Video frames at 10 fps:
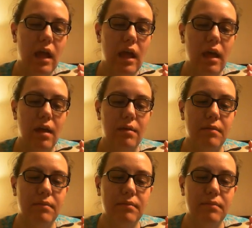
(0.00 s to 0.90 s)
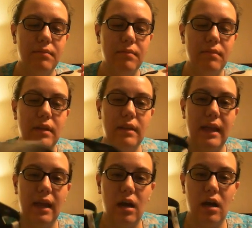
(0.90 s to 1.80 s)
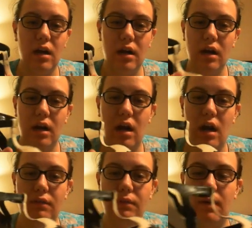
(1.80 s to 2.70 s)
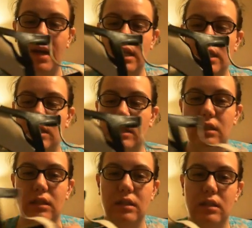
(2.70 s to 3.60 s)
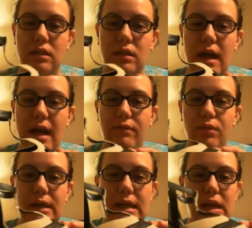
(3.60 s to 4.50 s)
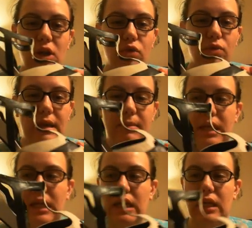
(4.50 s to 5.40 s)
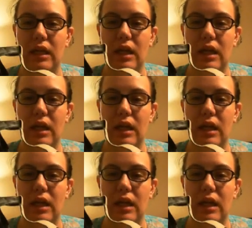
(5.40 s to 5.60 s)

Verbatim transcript: Alright. They are off-white, ivory, creamy.